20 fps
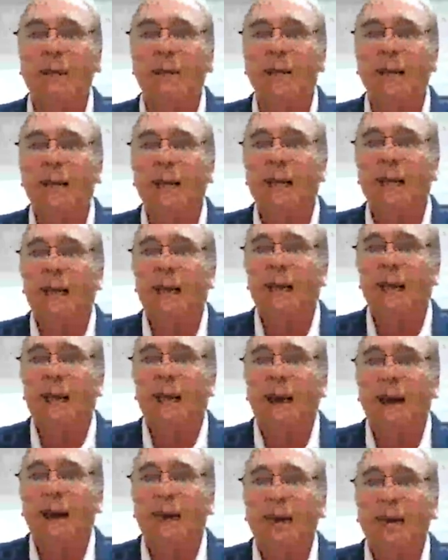and then come
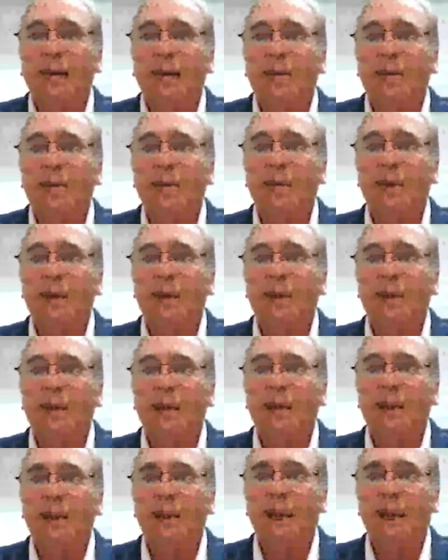join us at the
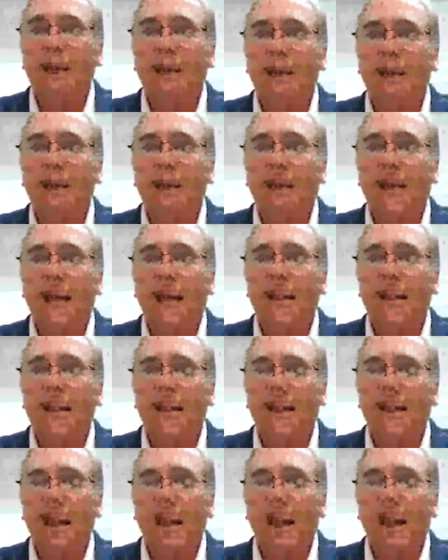classic.
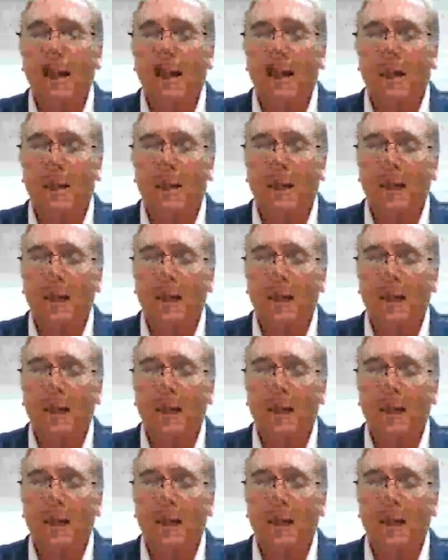The